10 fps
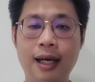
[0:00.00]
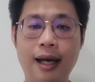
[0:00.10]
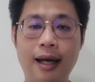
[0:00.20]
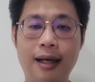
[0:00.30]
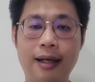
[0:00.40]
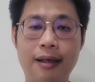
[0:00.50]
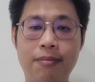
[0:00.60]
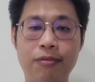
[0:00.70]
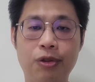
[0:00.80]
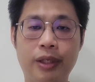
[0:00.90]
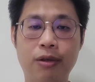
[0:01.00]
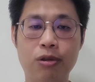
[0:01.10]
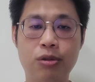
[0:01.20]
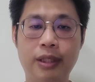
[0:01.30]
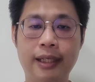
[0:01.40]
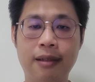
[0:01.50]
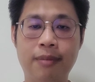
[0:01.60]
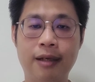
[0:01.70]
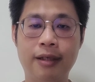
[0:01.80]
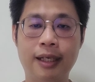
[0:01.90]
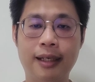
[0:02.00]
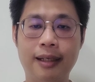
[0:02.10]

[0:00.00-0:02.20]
You can also think about